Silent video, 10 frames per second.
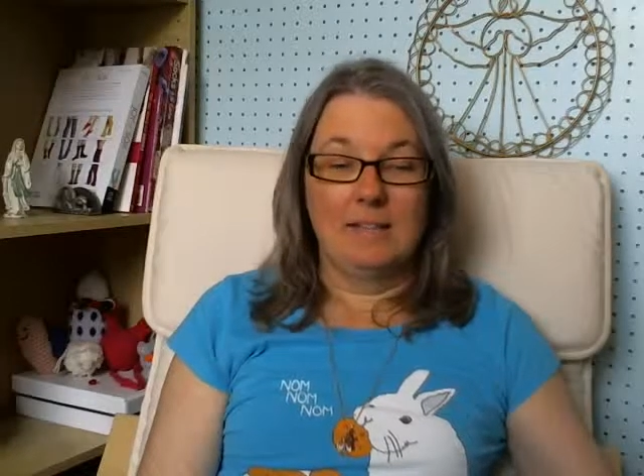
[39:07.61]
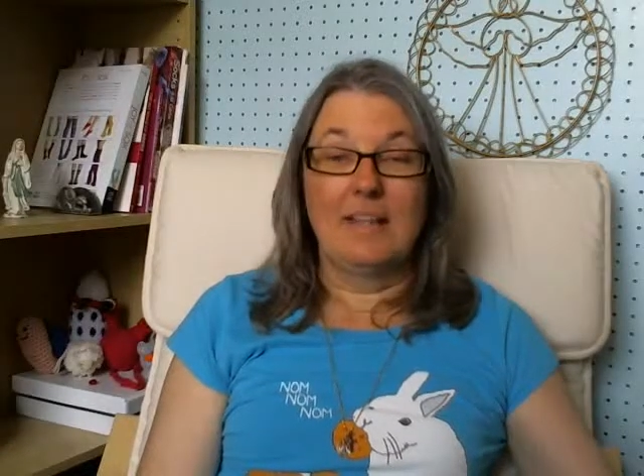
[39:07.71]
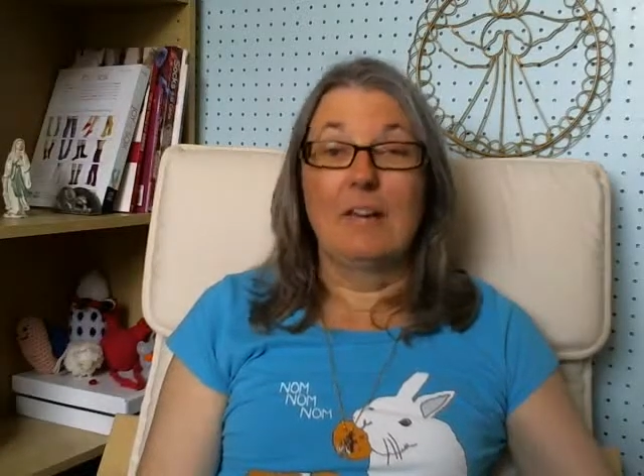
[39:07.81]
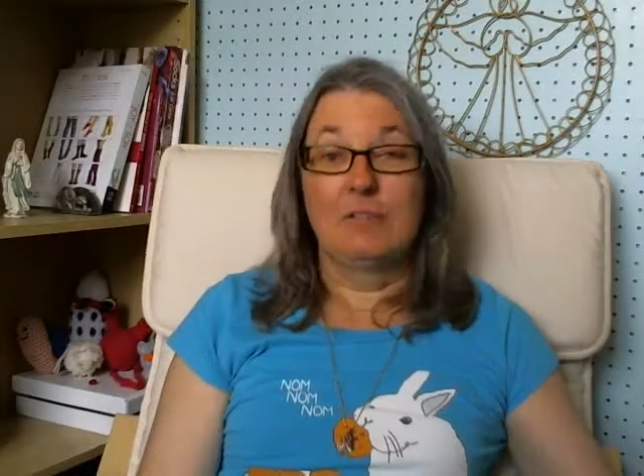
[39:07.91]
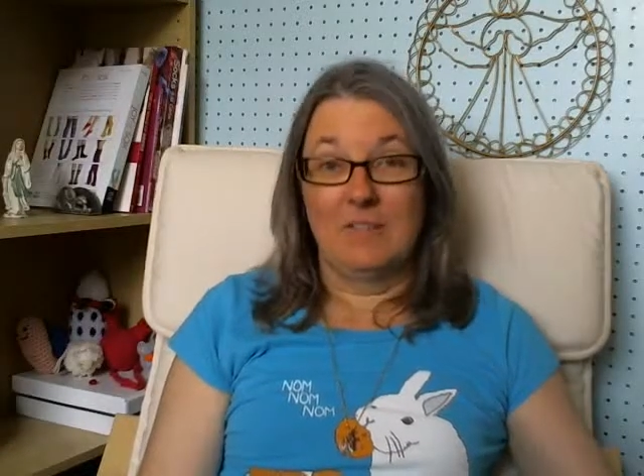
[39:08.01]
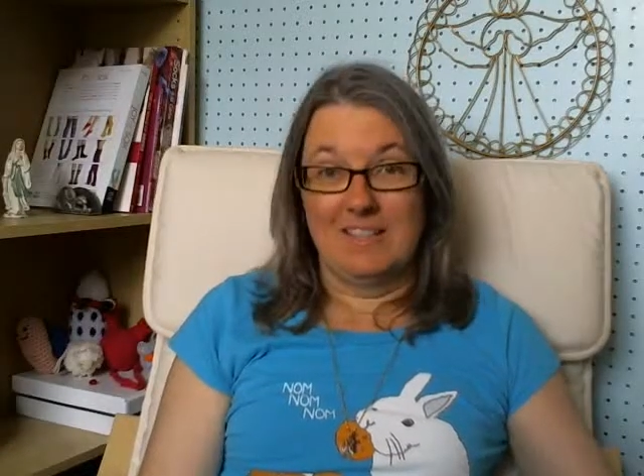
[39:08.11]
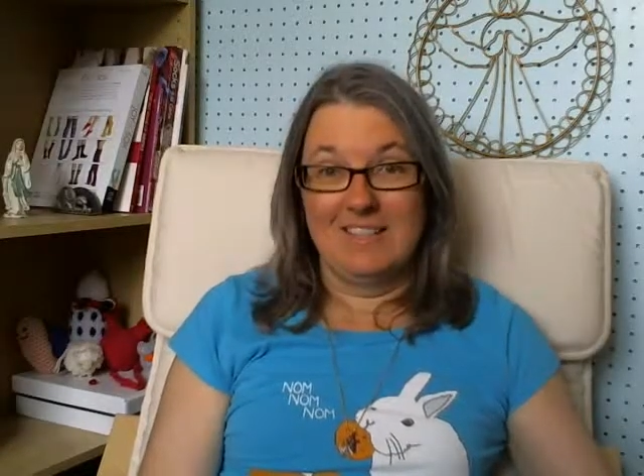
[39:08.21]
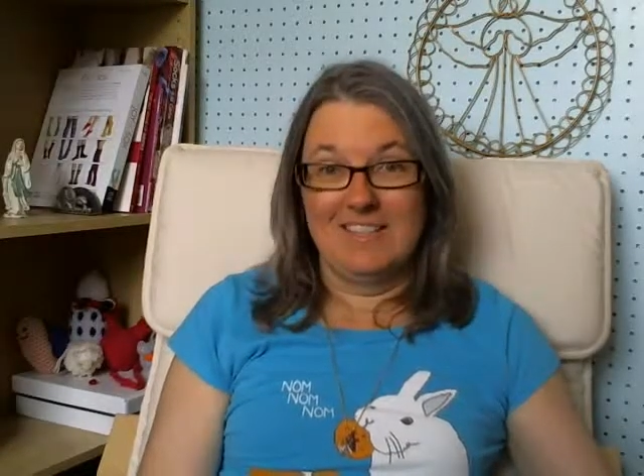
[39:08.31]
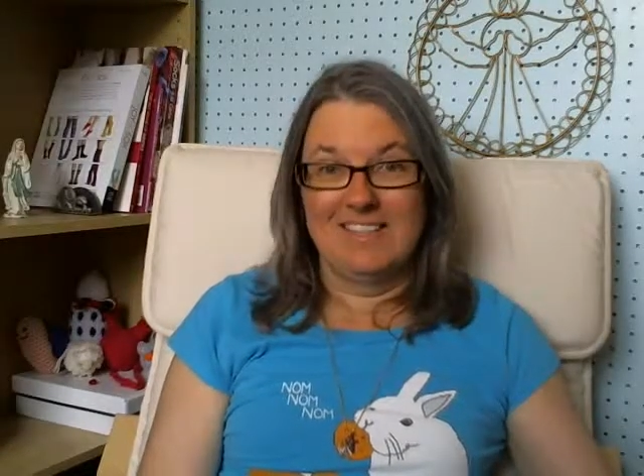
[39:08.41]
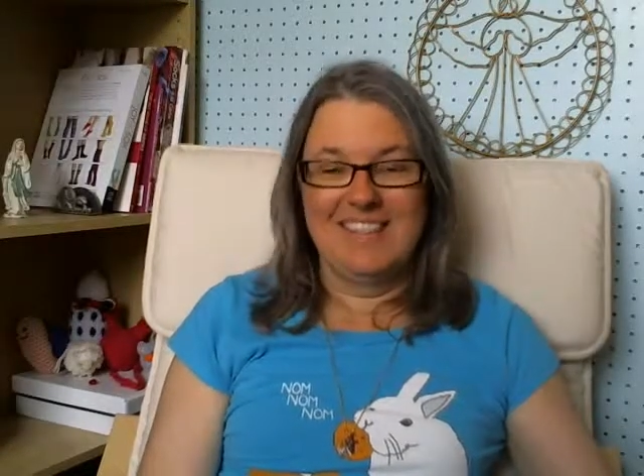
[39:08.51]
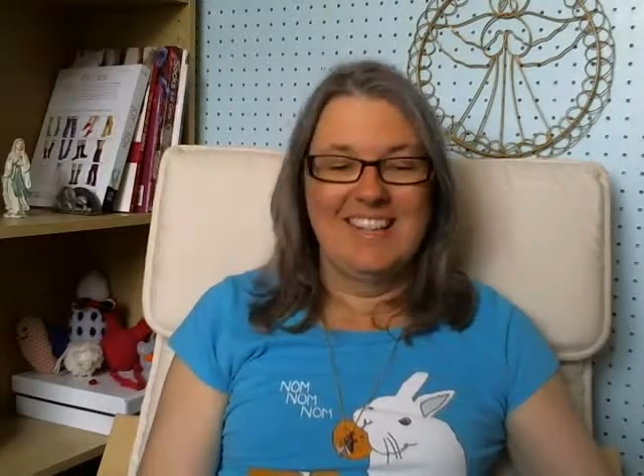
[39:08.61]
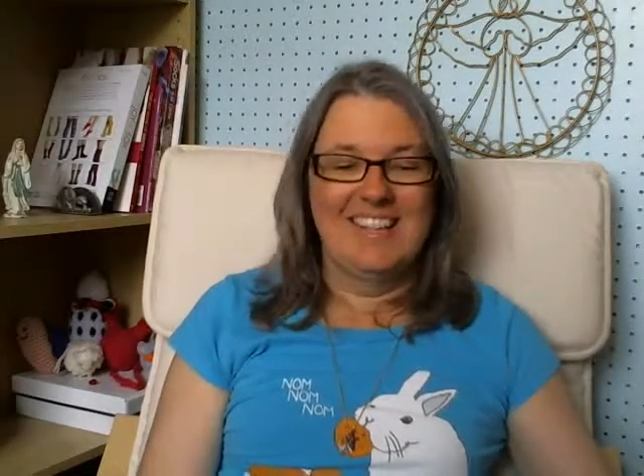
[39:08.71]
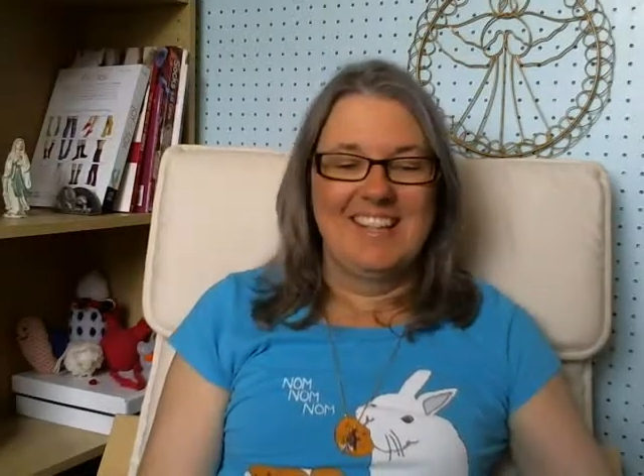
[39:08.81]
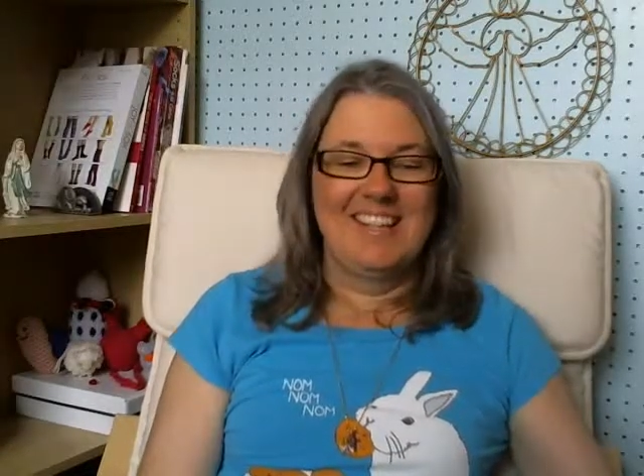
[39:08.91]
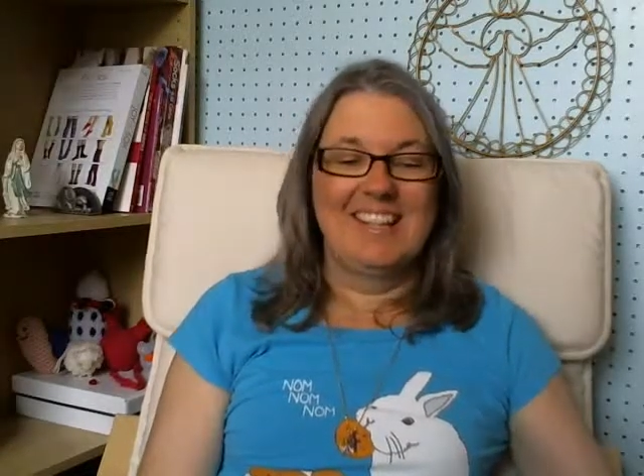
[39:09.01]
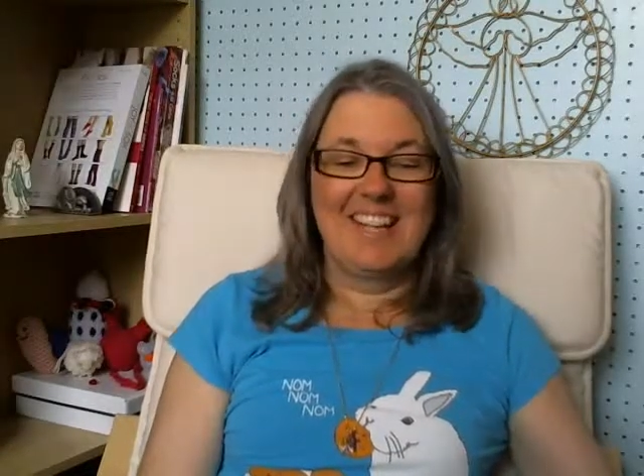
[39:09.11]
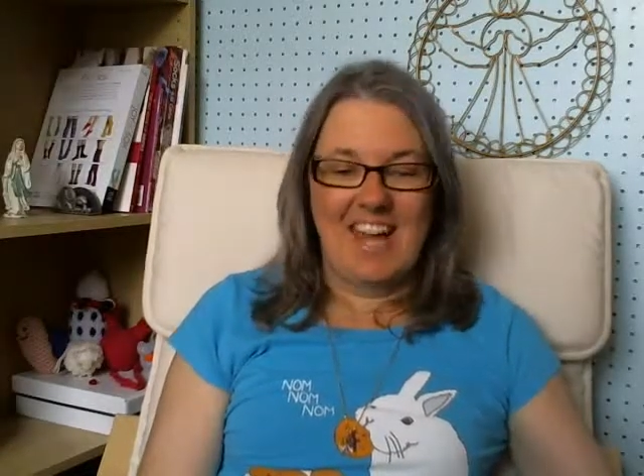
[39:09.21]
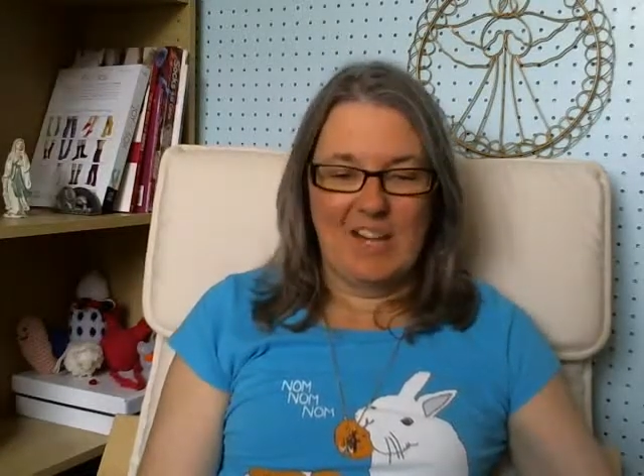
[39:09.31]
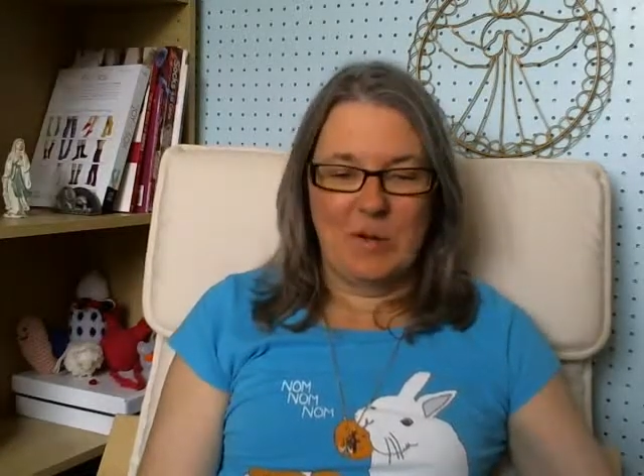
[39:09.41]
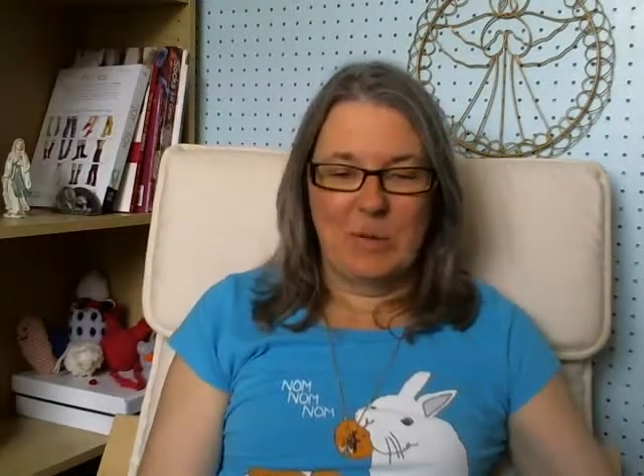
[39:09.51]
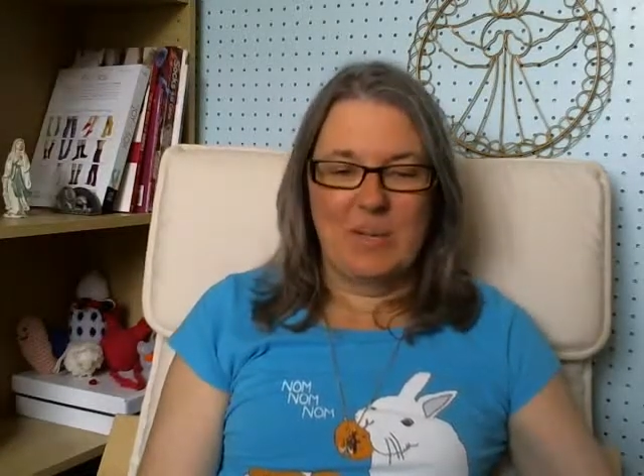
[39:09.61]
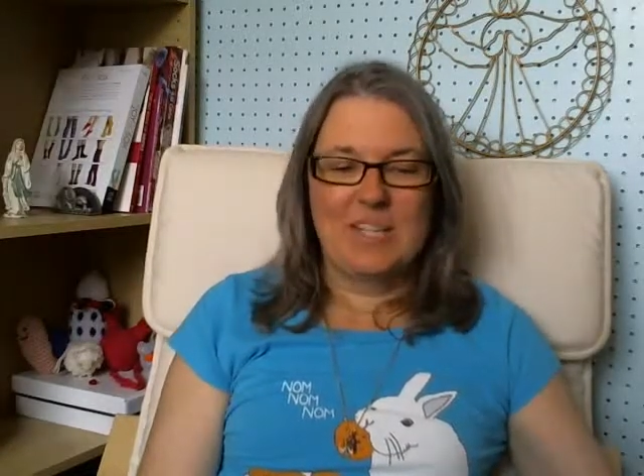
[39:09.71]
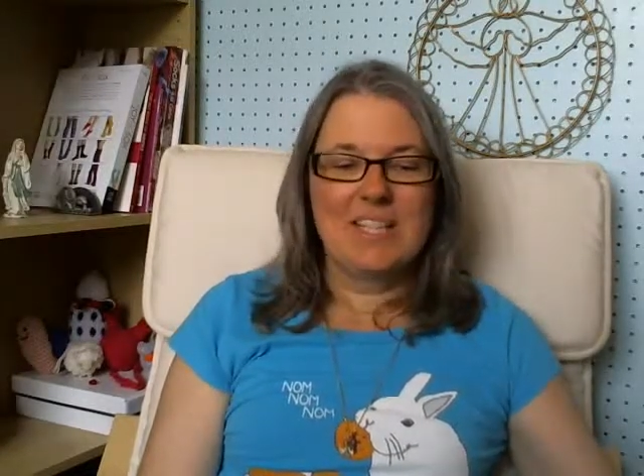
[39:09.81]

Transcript: that fit in the categories,